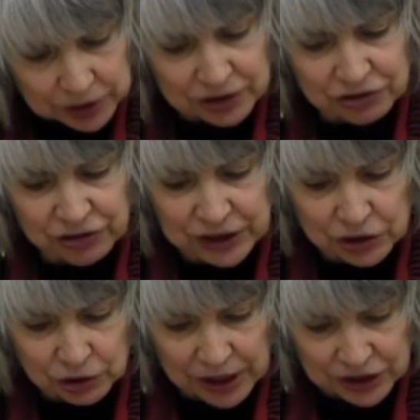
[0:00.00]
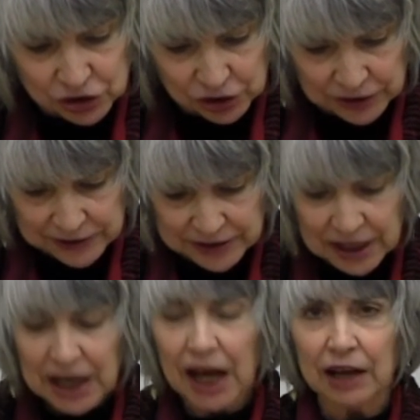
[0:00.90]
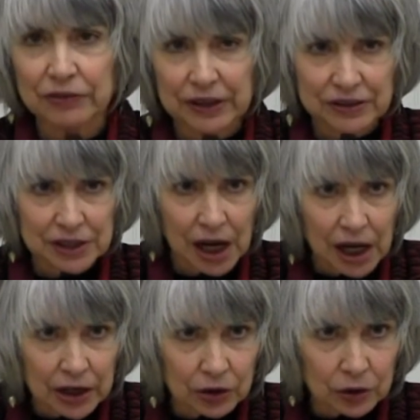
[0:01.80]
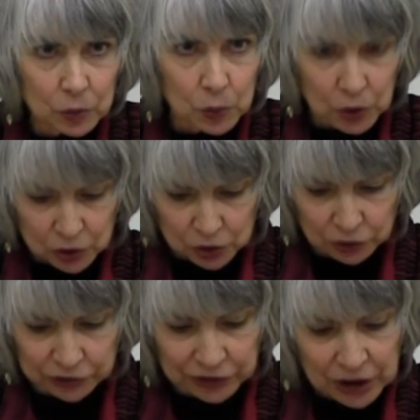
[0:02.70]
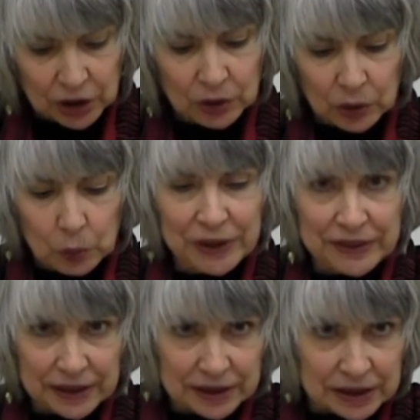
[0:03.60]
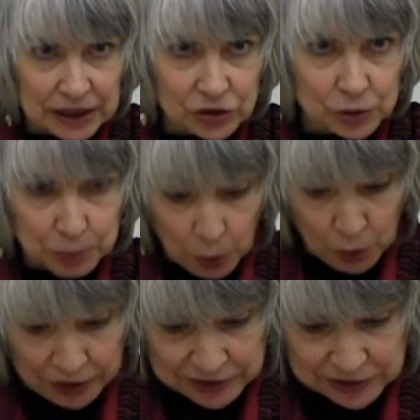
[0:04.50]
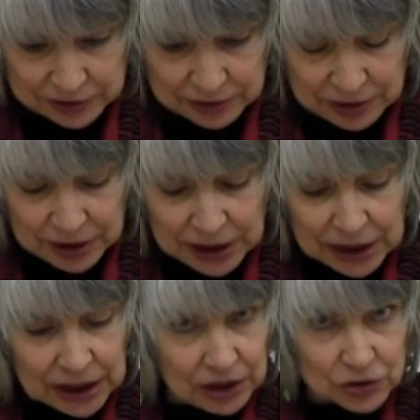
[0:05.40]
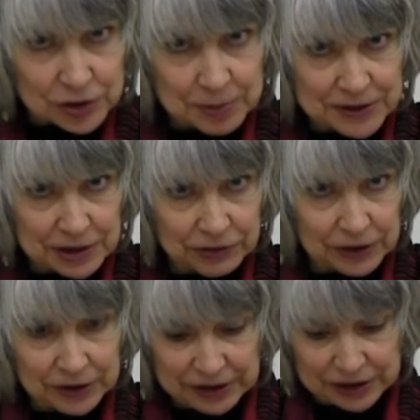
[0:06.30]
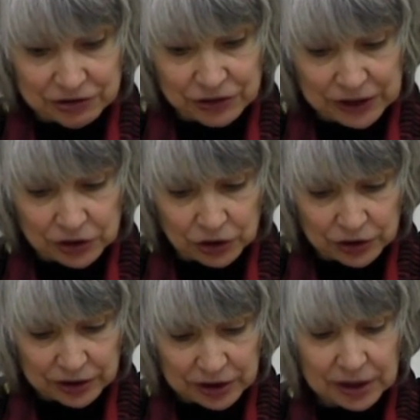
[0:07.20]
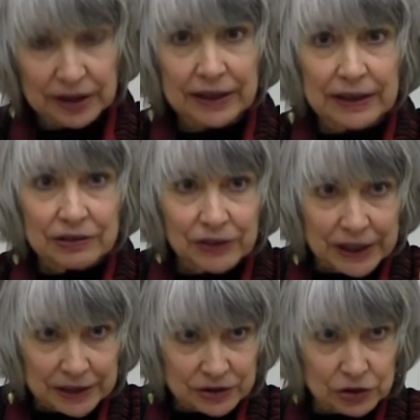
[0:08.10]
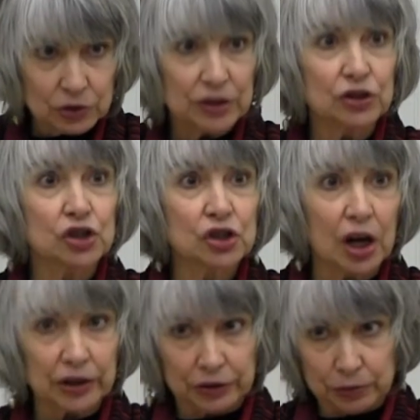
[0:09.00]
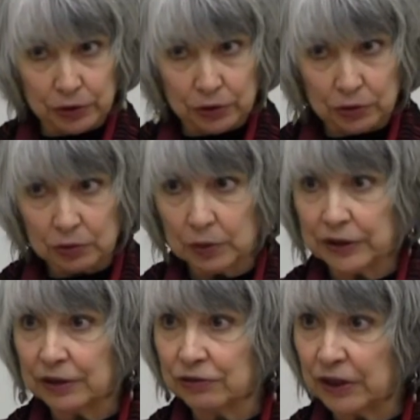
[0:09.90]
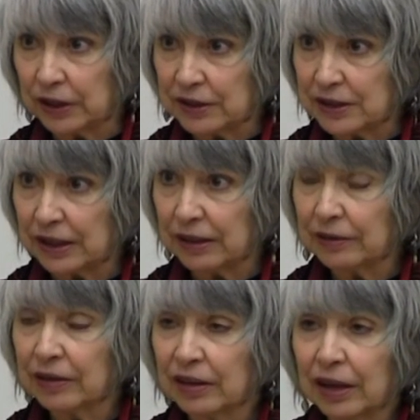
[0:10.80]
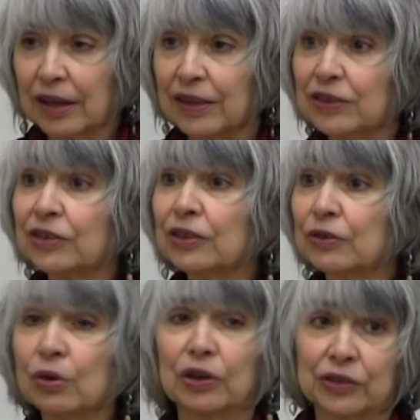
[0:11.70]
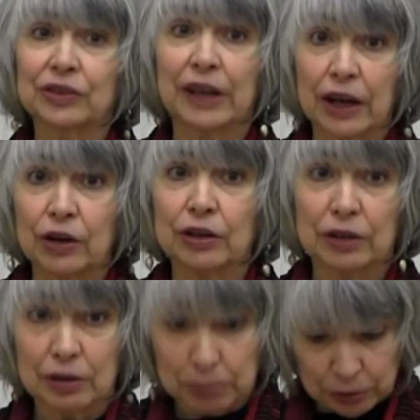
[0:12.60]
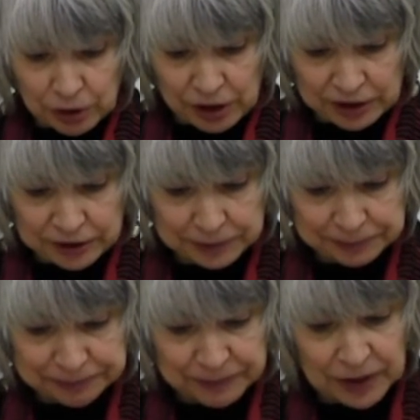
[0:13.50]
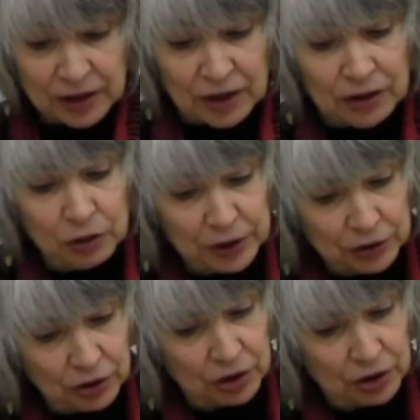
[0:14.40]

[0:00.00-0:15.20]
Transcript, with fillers: configurations of entire worlds within each point, each specifically configured. Finitude is shot through with infinity. This is, of course, Karen Barad, who in her